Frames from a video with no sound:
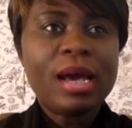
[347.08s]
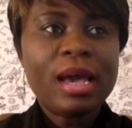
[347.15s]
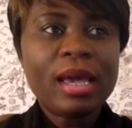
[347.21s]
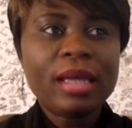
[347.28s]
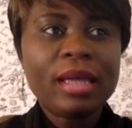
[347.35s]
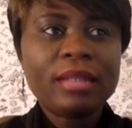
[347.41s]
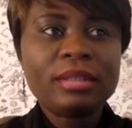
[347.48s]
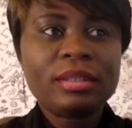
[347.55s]

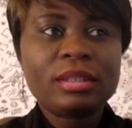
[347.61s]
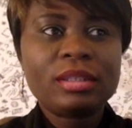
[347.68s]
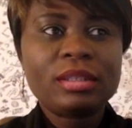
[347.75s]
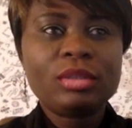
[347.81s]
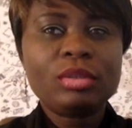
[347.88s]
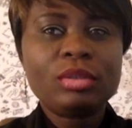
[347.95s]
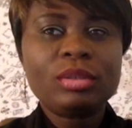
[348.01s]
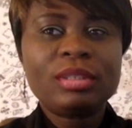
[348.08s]
And
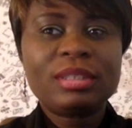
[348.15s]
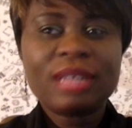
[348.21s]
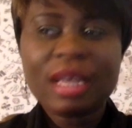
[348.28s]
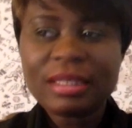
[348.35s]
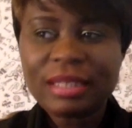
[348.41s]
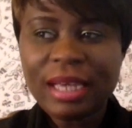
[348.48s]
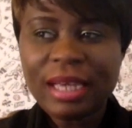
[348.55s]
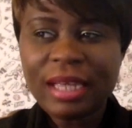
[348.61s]
you
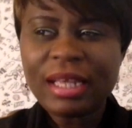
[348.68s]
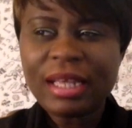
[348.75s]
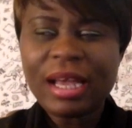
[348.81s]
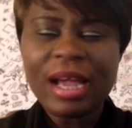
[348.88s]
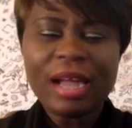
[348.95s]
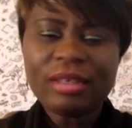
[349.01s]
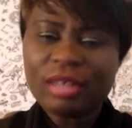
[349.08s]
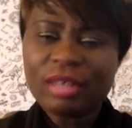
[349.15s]
started
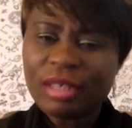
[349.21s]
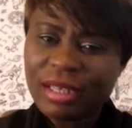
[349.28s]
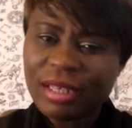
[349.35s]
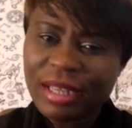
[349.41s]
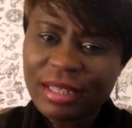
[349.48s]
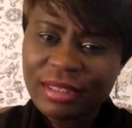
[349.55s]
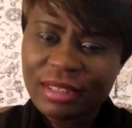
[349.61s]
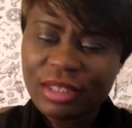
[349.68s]
an
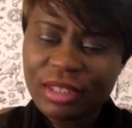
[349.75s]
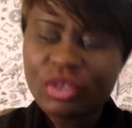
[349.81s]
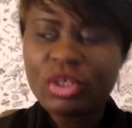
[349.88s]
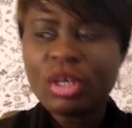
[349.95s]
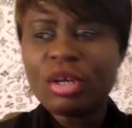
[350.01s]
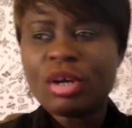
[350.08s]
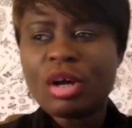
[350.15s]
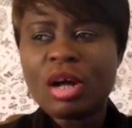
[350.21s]

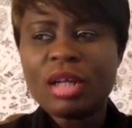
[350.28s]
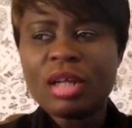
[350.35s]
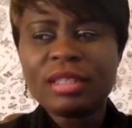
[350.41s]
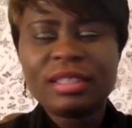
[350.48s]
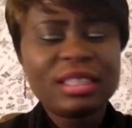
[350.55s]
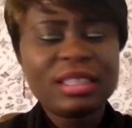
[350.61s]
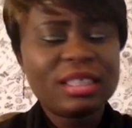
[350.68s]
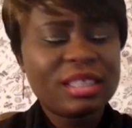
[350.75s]
organization called
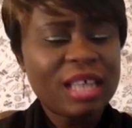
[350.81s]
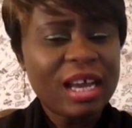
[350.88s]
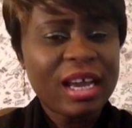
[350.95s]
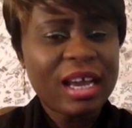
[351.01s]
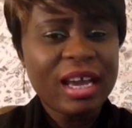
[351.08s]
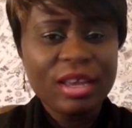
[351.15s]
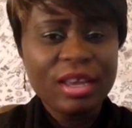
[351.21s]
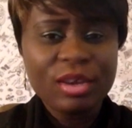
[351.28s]
Sister
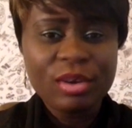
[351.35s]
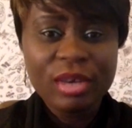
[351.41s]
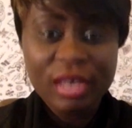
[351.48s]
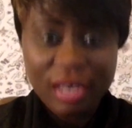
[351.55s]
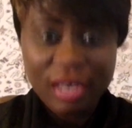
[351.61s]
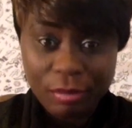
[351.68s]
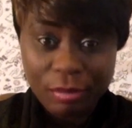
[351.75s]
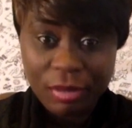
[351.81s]
Can You
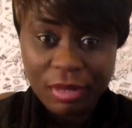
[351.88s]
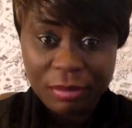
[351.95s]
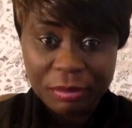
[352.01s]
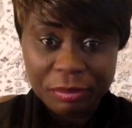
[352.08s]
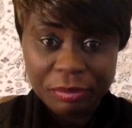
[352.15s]
Hear Me?